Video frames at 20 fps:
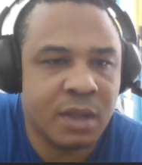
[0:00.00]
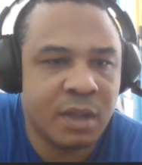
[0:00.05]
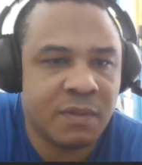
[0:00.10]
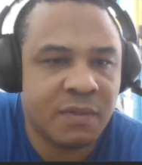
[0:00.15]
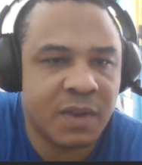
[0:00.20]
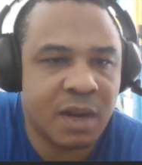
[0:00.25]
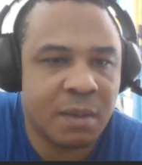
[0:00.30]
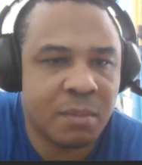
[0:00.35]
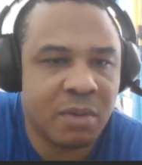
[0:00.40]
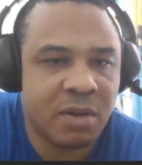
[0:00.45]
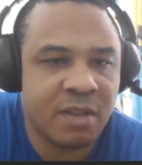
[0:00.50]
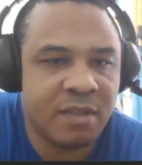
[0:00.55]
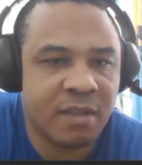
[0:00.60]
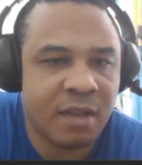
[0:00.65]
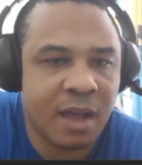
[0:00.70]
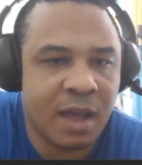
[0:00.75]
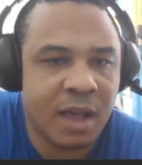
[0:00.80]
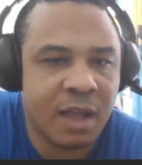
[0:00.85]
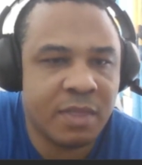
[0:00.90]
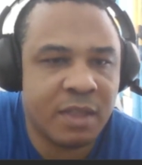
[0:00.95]
The number is
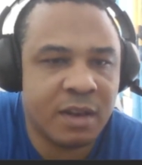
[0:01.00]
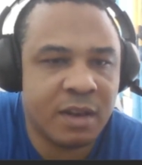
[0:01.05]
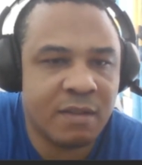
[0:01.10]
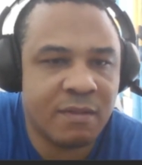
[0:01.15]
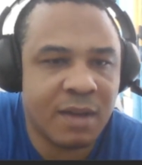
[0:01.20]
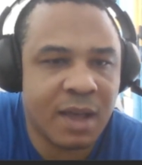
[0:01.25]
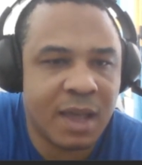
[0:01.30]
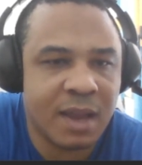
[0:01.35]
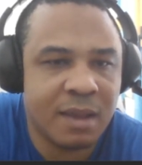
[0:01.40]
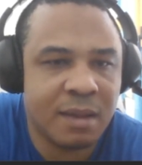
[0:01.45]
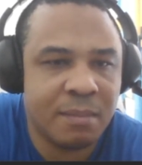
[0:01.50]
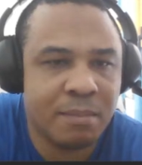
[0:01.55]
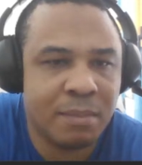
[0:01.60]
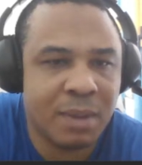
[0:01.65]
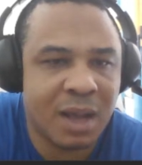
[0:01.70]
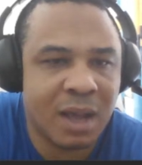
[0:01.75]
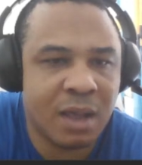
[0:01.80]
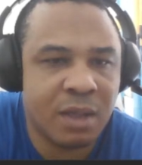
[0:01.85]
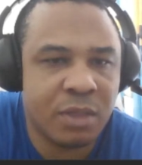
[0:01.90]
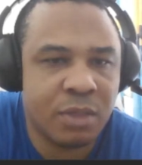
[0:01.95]
odd, then divide it
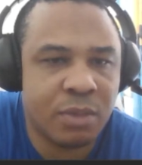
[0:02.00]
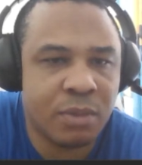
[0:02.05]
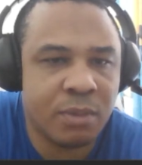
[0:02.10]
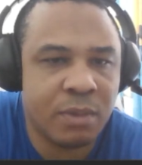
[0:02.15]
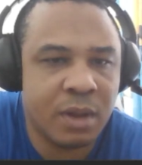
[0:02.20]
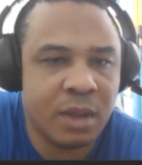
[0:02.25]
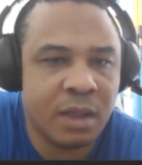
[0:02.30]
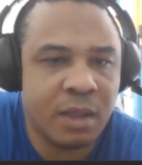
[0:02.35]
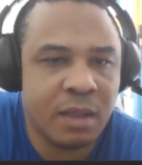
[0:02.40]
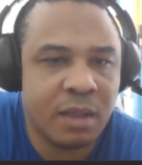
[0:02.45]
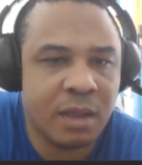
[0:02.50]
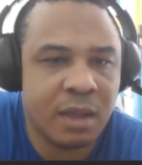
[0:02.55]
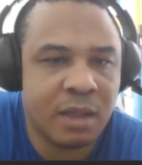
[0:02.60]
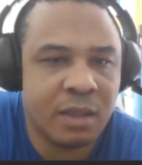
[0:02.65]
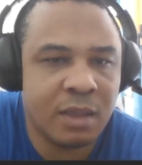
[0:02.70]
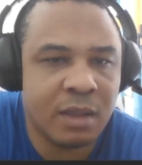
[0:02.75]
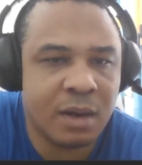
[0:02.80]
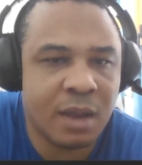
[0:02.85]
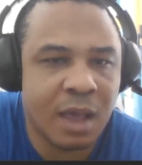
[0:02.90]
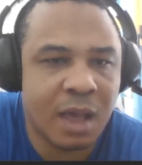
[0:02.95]
by 3, and
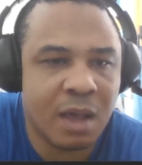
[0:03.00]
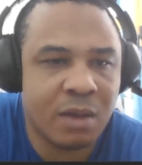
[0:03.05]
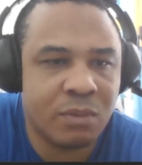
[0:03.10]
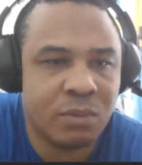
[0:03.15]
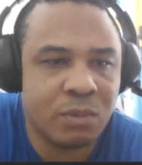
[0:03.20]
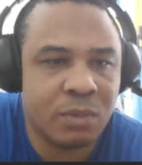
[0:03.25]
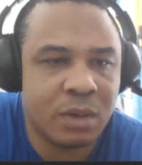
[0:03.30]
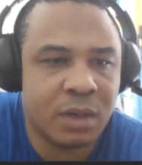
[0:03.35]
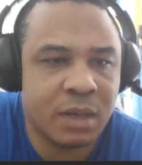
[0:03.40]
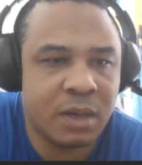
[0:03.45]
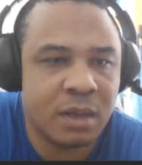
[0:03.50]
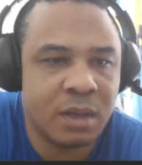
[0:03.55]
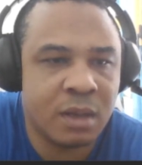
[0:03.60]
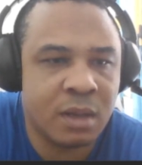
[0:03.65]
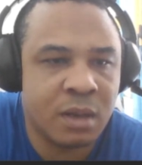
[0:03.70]
then add 1.